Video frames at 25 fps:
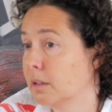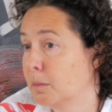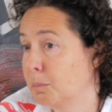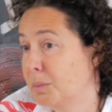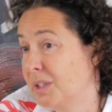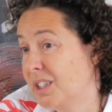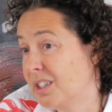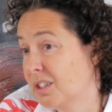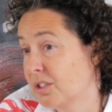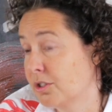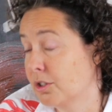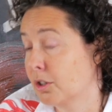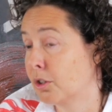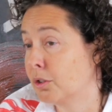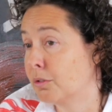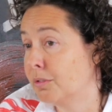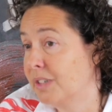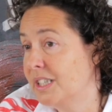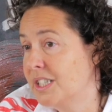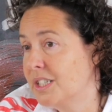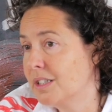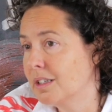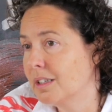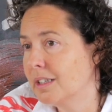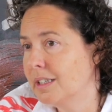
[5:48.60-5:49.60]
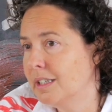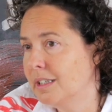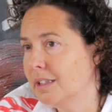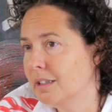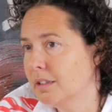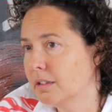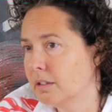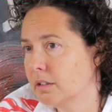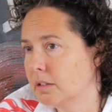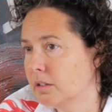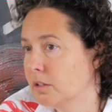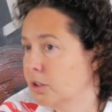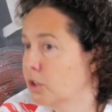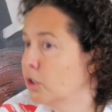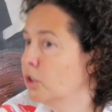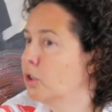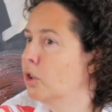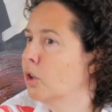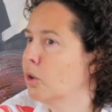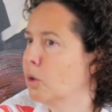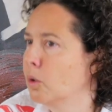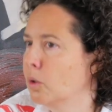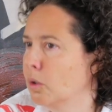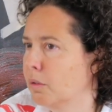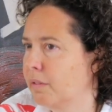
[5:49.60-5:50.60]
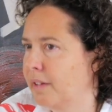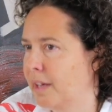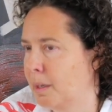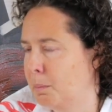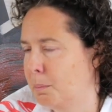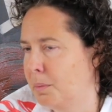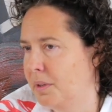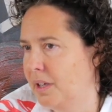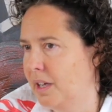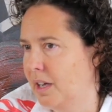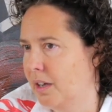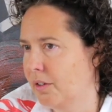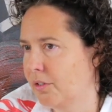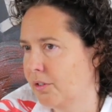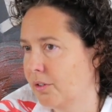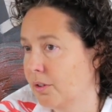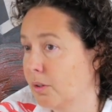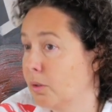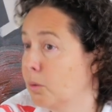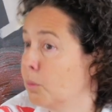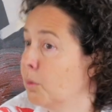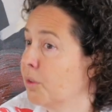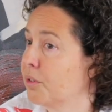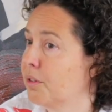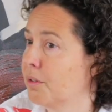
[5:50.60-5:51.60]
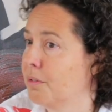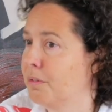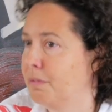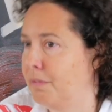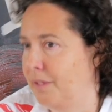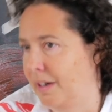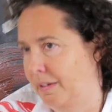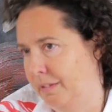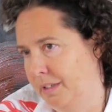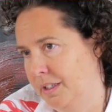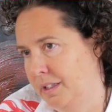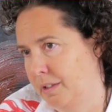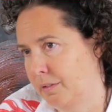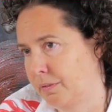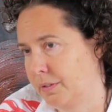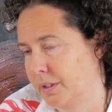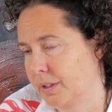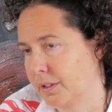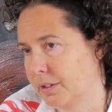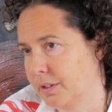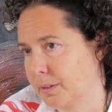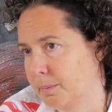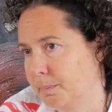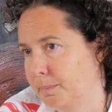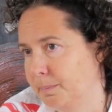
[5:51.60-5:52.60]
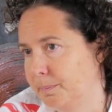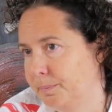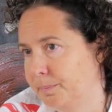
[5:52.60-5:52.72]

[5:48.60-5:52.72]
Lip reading: Because originally, the goal of NPS was very different.